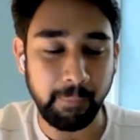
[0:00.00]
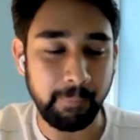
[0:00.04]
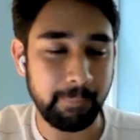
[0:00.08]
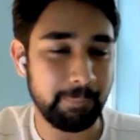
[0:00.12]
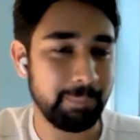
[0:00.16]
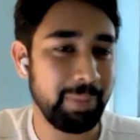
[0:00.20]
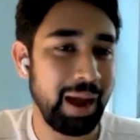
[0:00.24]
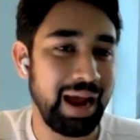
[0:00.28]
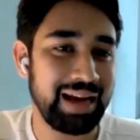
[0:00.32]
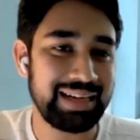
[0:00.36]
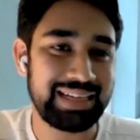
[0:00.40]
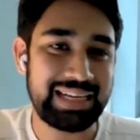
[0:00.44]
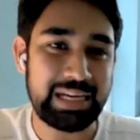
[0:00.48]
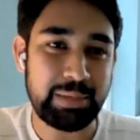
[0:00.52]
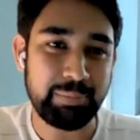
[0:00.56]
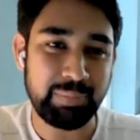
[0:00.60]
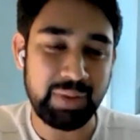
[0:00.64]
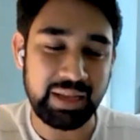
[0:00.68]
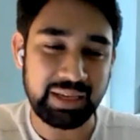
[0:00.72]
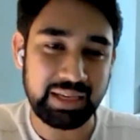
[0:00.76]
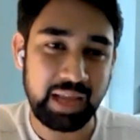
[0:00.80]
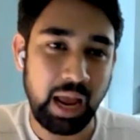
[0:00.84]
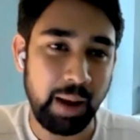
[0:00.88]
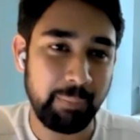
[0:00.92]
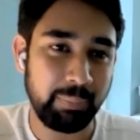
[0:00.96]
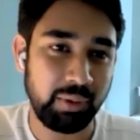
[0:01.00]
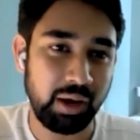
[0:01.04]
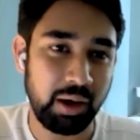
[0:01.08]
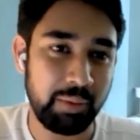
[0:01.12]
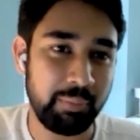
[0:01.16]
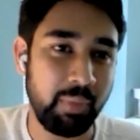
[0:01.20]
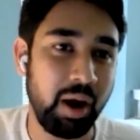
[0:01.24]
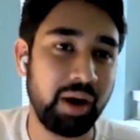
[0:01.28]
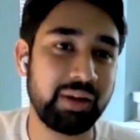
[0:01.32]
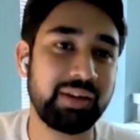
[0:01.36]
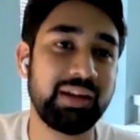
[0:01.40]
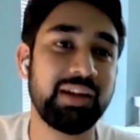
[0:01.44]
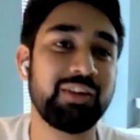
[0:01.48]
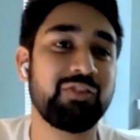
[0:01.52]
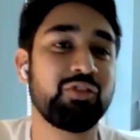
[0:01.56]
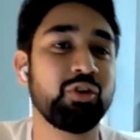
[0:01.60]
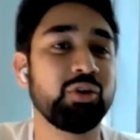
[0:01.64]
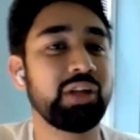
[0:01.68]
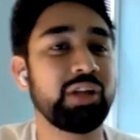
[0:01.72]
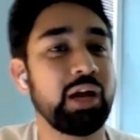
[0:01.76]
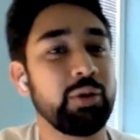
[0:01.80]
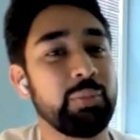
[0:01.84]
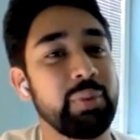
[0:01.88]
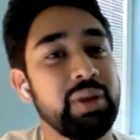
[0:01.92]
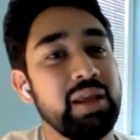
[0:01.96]
by deepening capital markets, so
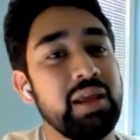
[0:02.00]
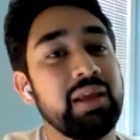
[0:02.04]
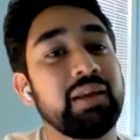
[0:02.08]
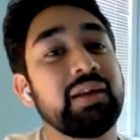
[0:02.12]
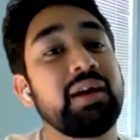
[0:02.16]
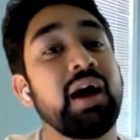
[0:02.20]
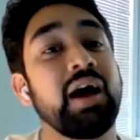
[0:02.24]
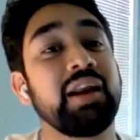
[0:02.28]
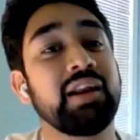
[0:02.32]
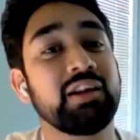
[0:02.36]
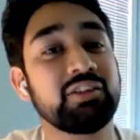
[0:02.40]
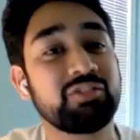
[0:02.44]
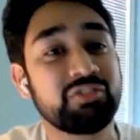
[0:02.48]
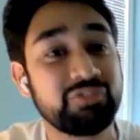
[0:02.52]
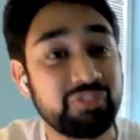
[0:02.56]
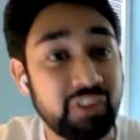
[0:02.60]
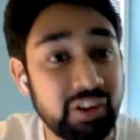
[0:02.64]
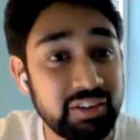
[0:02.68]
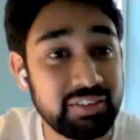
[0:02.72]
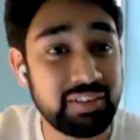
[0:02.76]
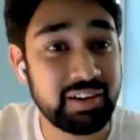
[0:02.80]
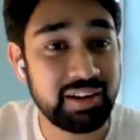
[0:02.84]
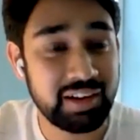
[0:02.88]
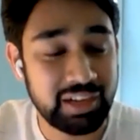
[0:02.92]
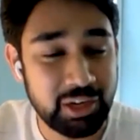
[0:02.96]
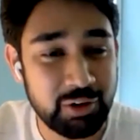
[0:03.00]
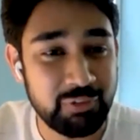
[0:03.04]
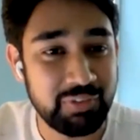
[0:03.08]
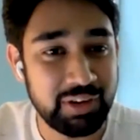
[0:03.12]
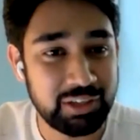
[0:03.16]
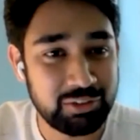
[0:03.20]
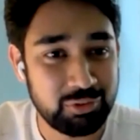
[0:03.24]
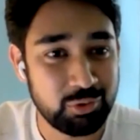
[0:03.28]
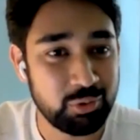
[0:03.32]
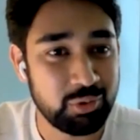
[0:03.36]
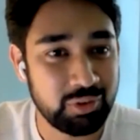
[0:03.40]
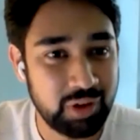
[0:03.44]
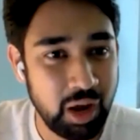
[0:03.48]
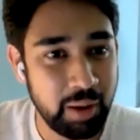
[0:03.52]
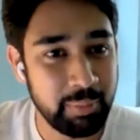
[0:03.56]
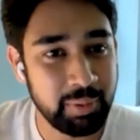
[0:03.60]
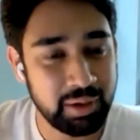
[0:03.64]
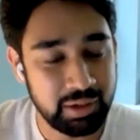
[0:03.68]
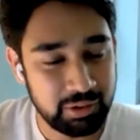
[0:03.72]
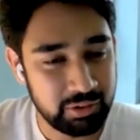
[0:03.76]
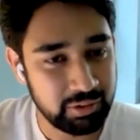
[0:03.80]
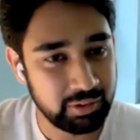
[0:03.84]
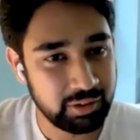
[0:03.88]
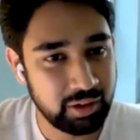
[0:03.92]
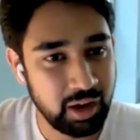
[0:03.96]
that we encourage further innovation to come
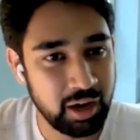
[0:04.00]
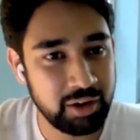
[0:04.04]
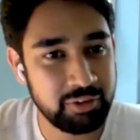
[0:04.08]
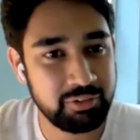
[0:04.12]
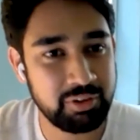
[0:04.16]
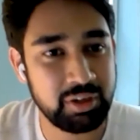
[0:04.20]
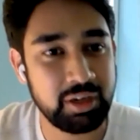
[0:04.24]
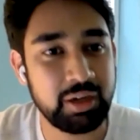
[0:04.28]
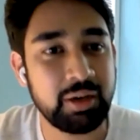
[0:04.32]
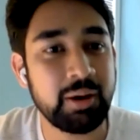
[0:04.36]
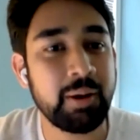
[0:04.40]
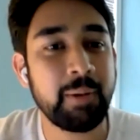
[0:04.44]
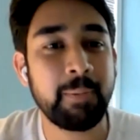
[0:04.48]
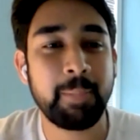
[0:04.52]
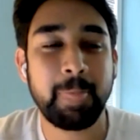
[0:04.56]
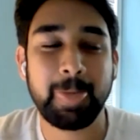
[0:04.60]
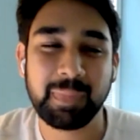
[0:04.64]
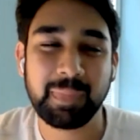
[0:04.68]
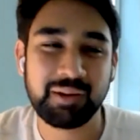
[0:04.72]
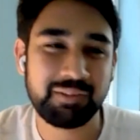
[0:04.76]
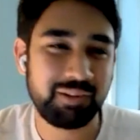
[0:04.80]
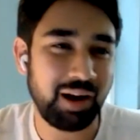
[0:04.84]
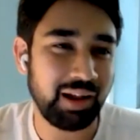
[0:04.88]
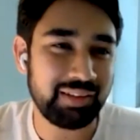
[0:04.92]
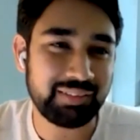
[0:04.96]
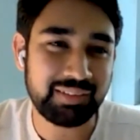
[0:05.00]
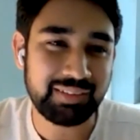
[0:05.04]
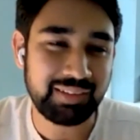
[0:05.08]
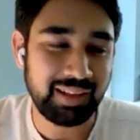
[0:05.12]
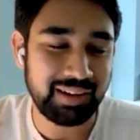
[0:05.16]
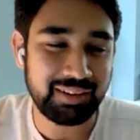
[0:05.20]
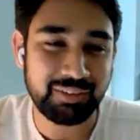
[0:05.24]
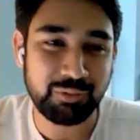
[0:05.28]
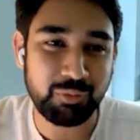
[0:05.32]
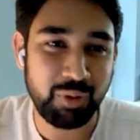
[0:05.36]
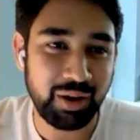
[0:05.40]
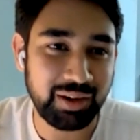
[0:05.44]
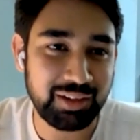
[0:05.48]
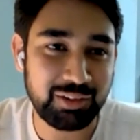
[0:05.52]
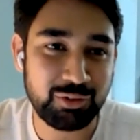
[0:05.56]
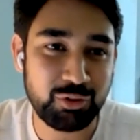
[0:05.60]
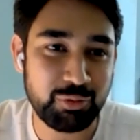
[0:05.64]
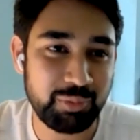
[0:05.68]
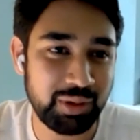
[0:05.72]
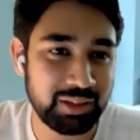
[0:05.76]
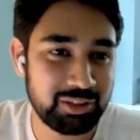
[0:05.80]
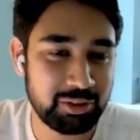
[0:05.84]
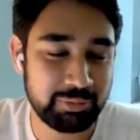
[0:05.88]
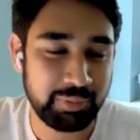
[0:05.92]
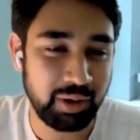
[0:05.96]
into the country, rather than worry too
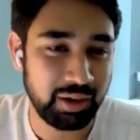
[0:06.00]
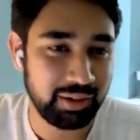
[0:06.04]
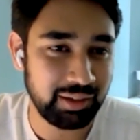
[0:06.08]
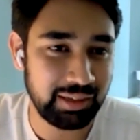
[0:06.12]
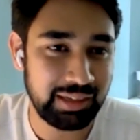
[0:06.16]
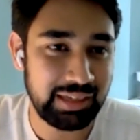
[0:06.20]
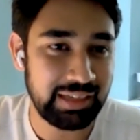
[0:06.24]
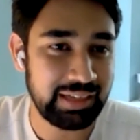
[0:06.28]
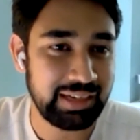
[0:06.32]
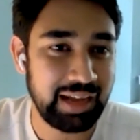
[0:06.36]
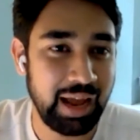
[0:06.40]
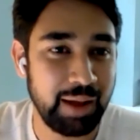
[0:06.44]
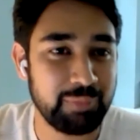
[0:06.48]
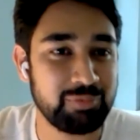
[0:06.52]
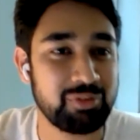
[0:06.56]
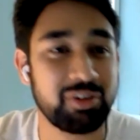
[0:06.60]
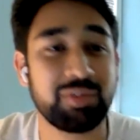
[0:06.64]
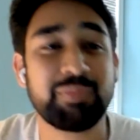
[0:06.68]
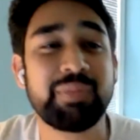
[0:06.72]
much about elite capture.